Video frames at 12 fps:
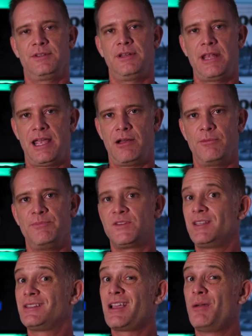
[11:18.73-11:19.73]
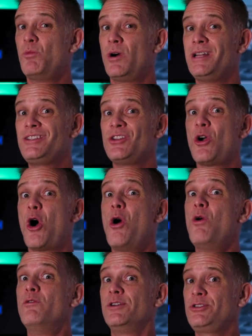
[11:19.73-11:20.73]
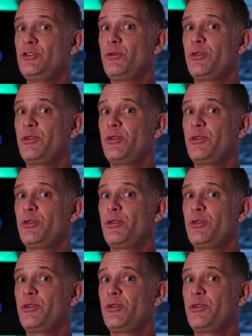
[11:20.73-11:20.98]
Now, since I'm one to overdo